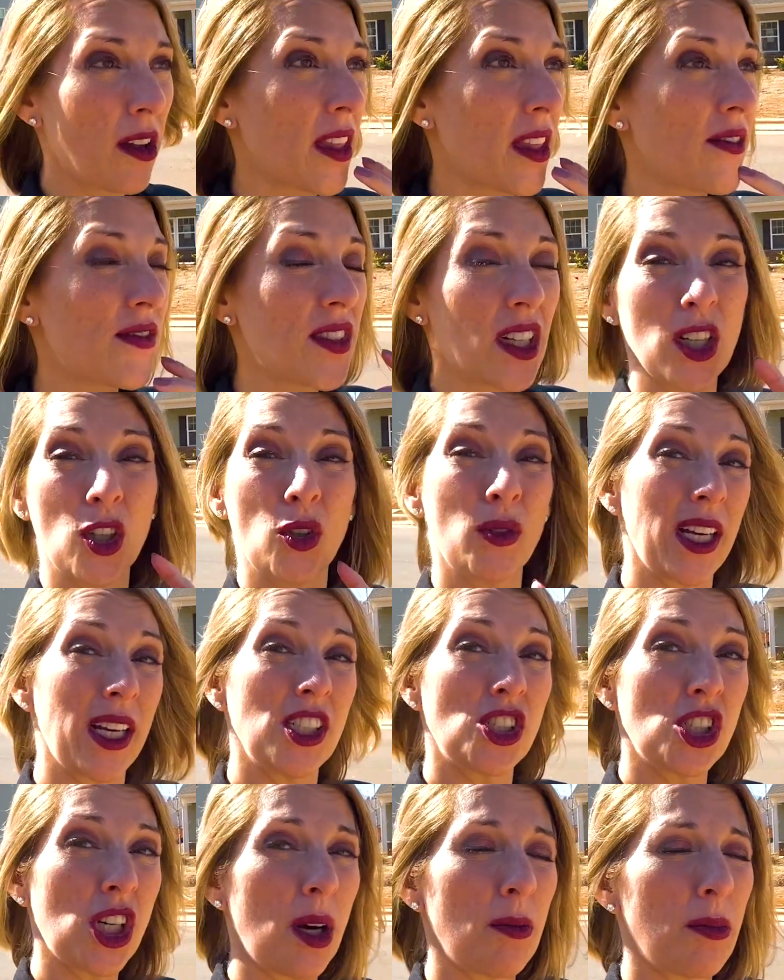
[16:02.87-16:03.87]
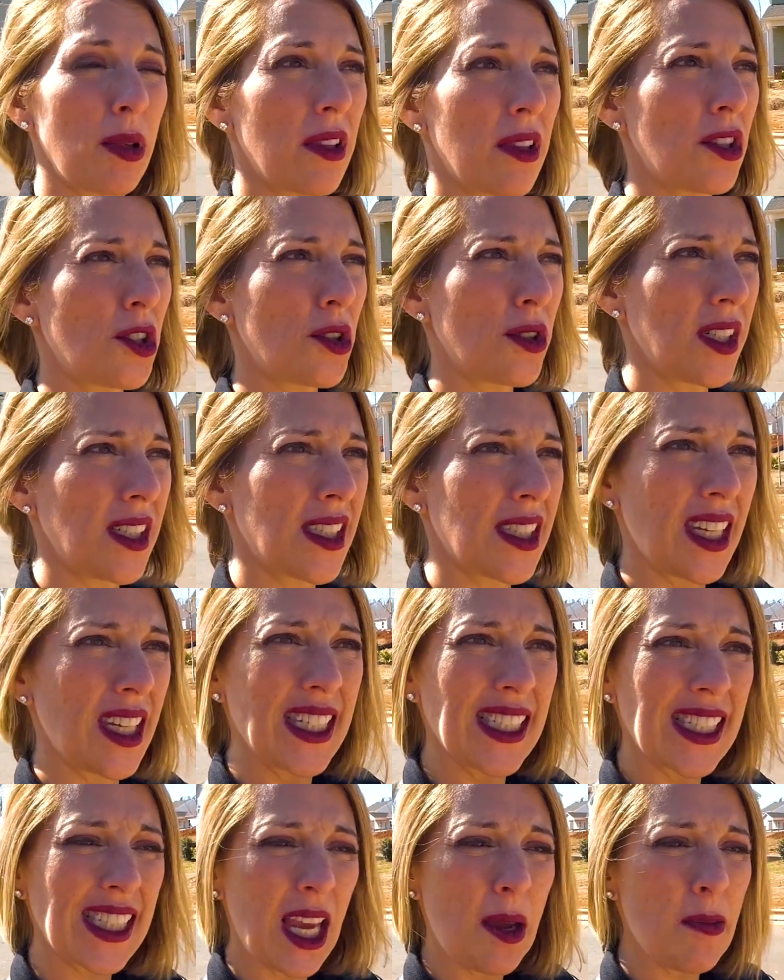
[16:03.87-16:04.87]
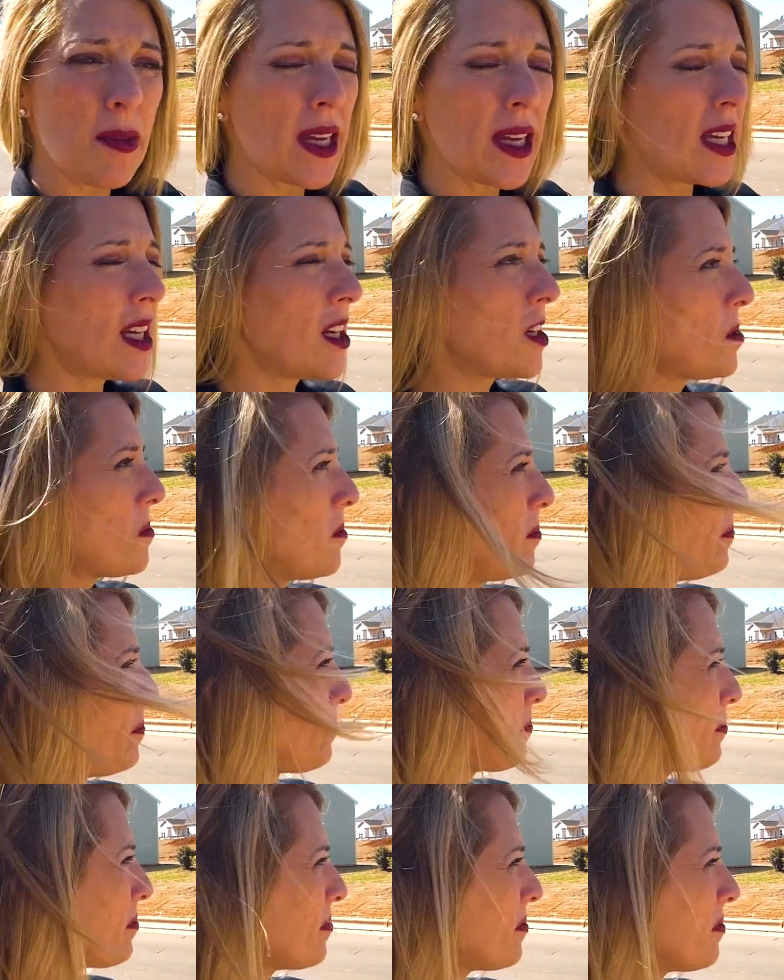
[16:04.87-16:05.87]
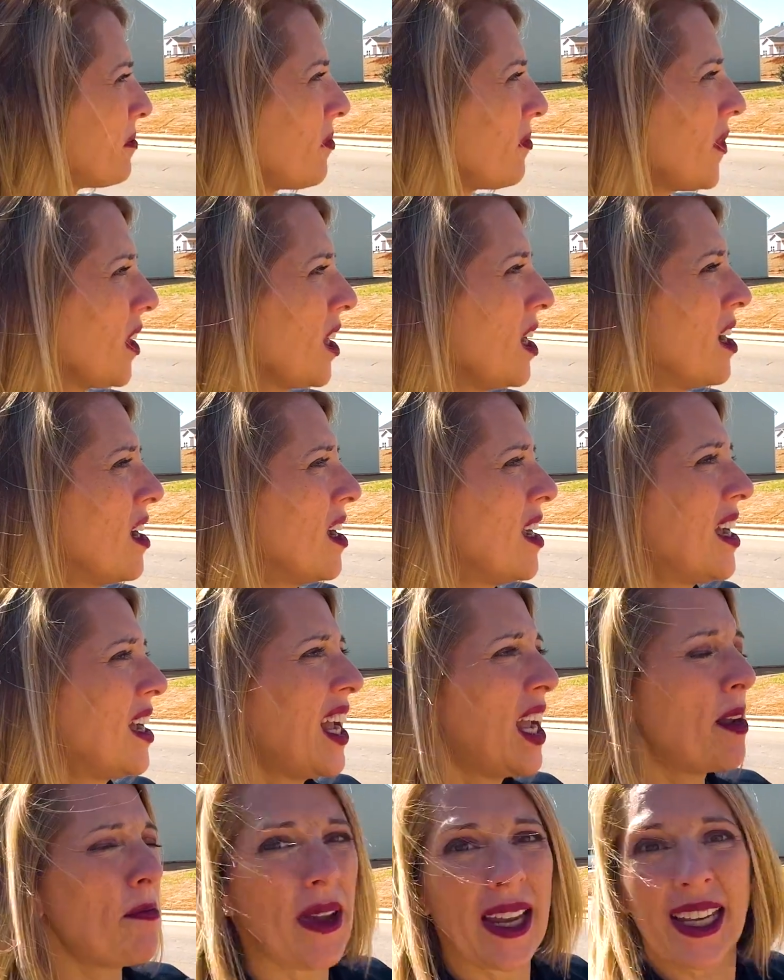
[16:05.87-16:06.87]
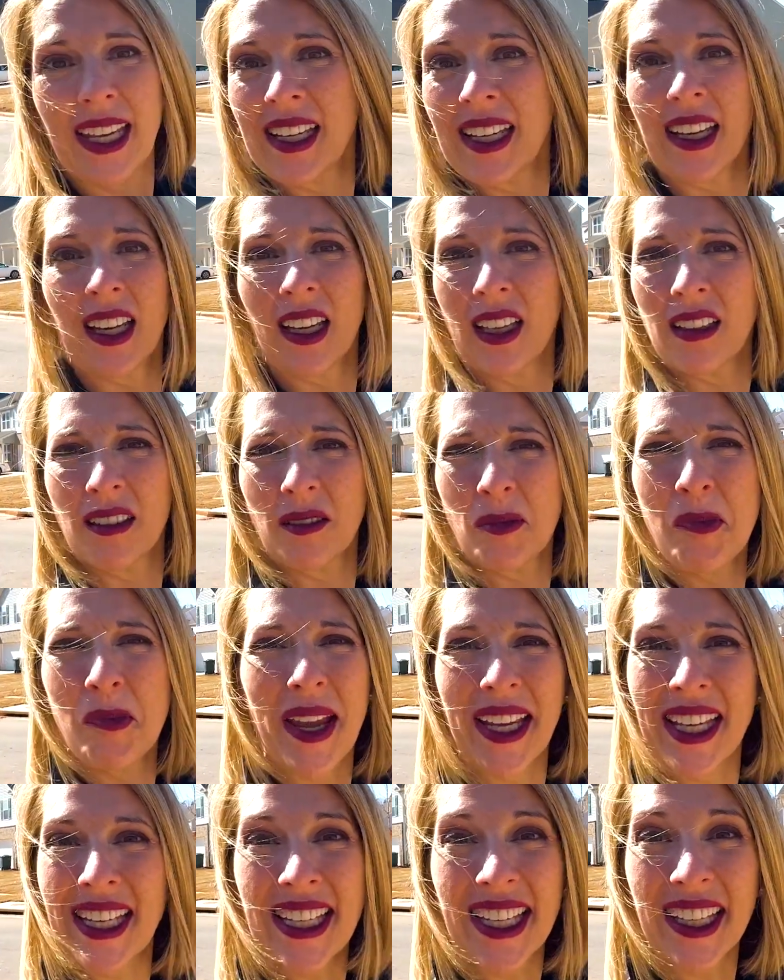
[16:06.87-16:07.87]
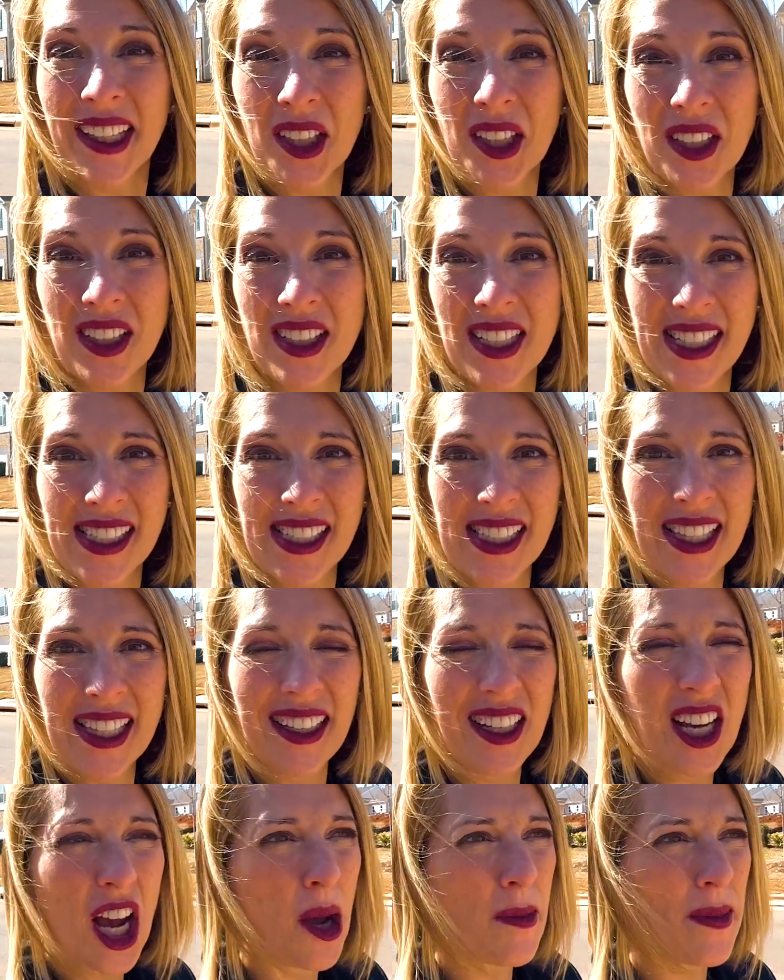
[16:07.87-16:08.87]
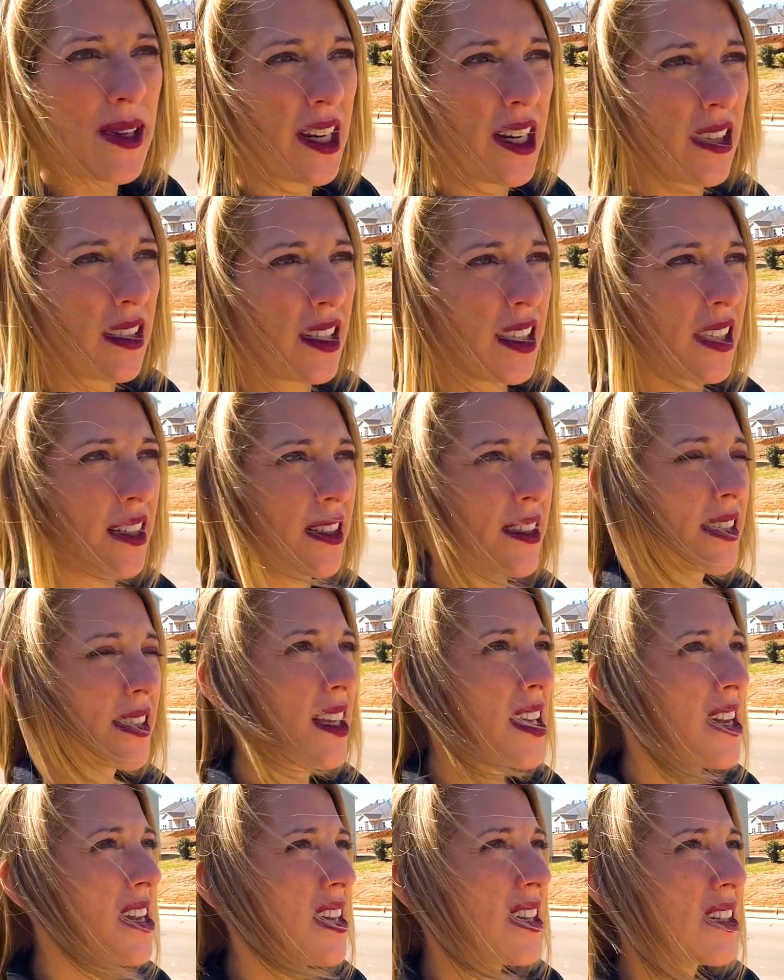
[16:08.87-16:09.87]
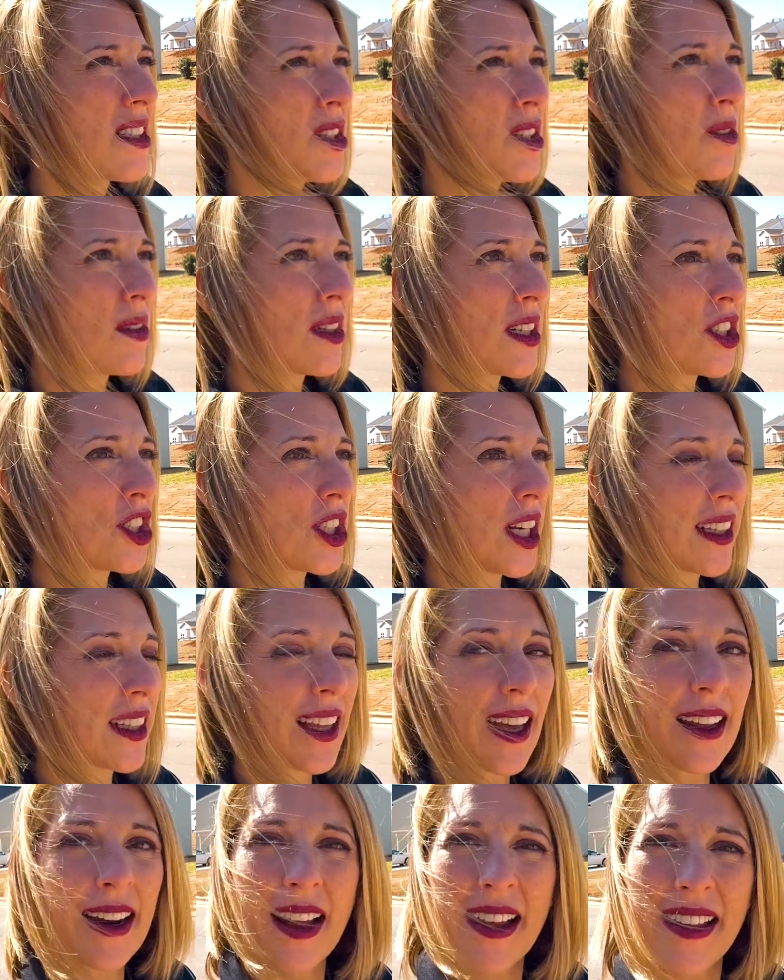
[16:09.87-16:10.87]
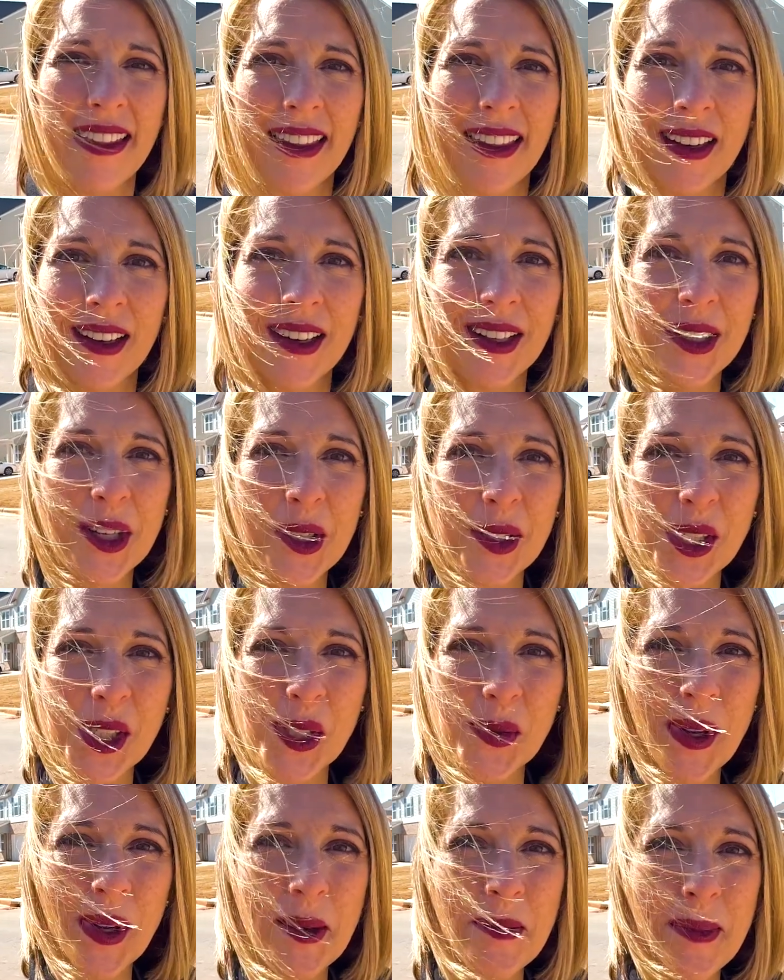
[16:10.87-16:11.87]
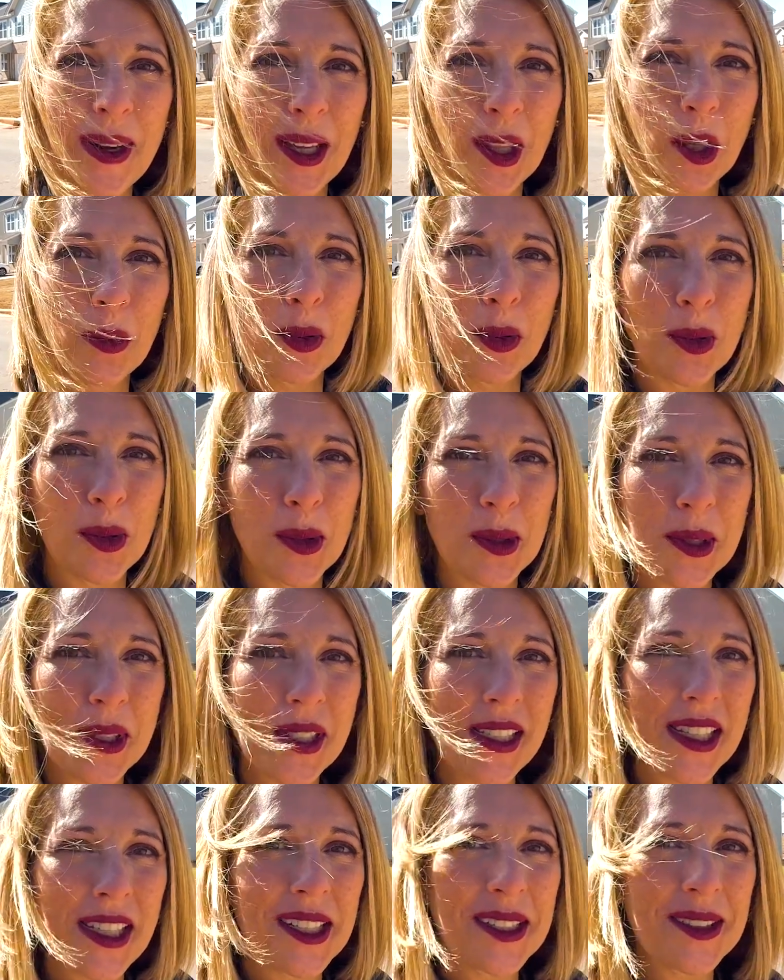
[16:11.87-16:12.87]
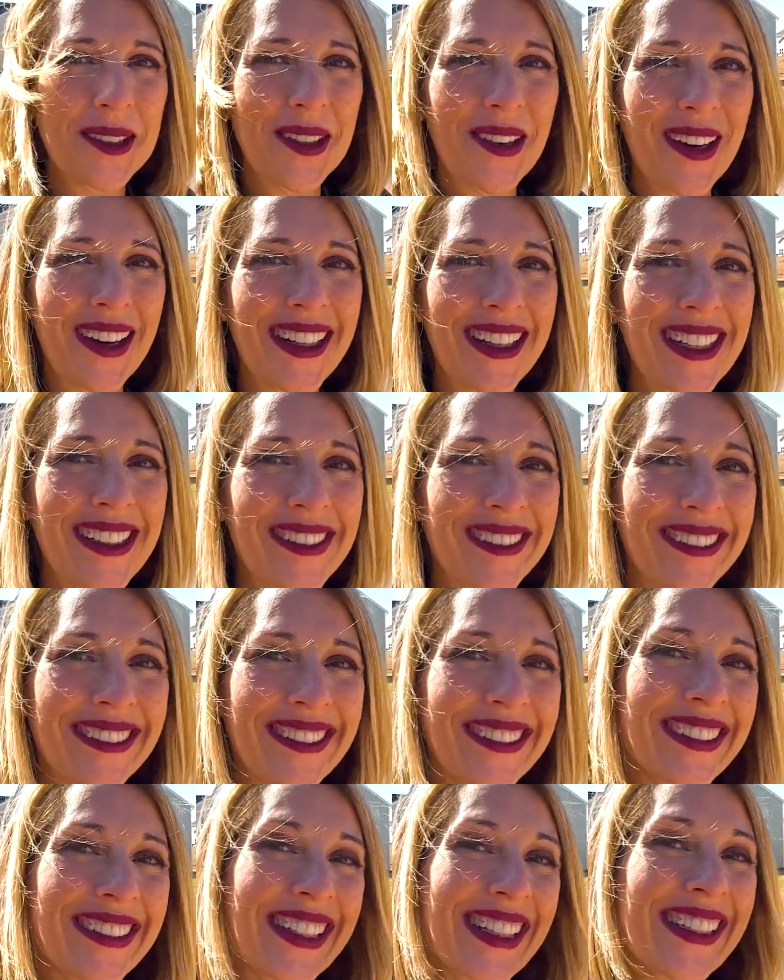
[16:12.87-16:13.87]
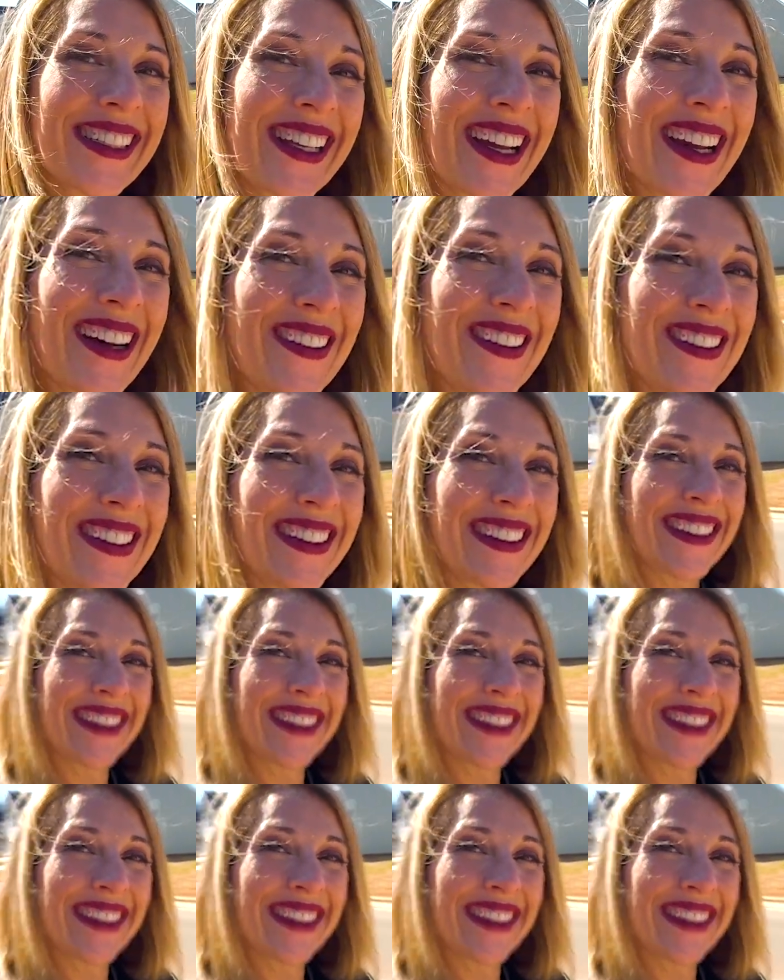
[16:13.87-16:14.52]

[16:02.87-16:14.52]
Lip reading: They've done a great job with the trees landscaping here and making it look nice in the common areas. So you can check that out, and then I'll go swing by the pool. So you ready? Let's go.